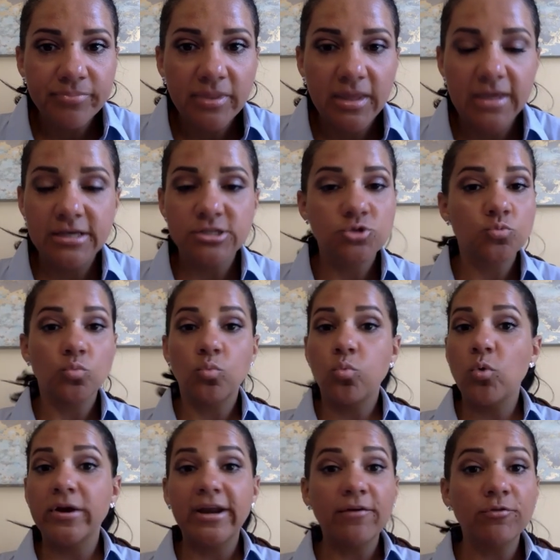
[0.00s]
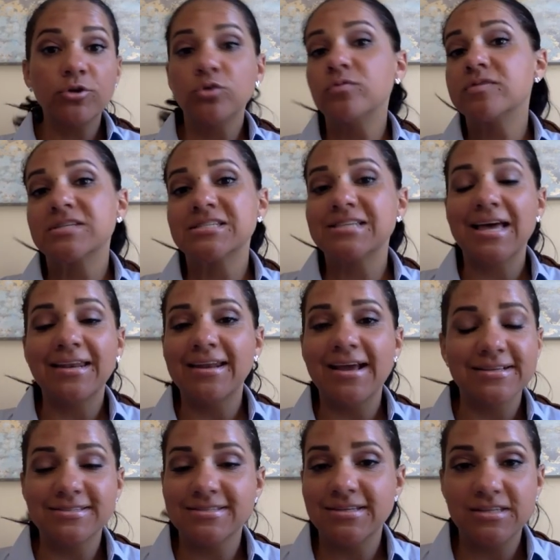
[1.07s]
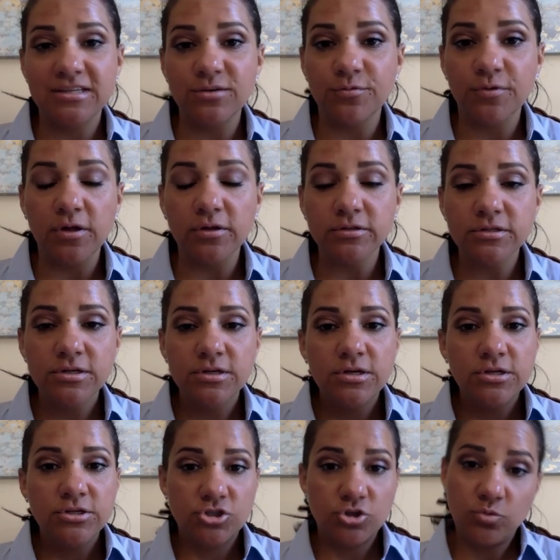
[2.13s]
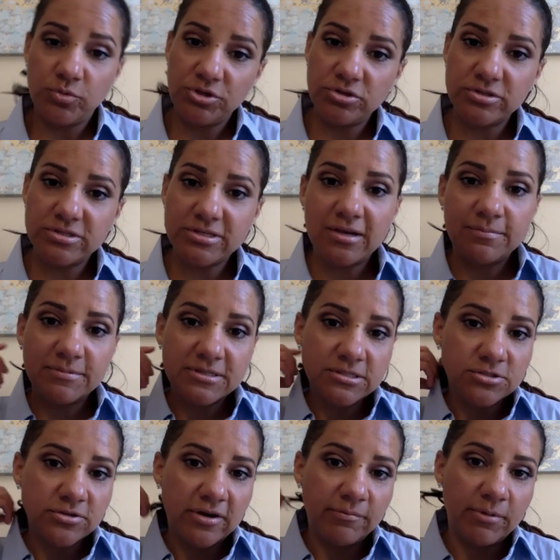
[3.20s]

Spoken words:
is whatever you've set as the default. So when you set up, this is driving me